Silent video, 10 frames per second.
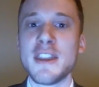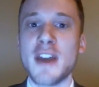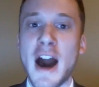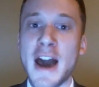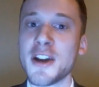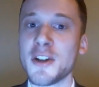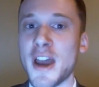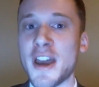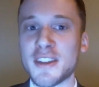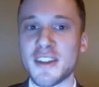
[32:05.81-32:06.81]
The I
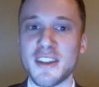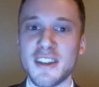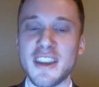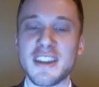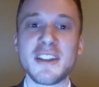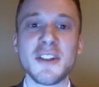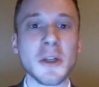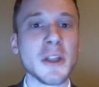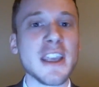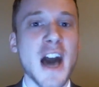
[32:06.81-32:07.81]
R S is
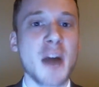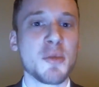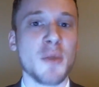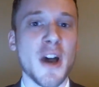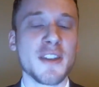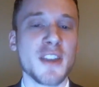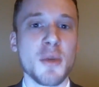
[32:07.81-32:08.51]
clearly compromised.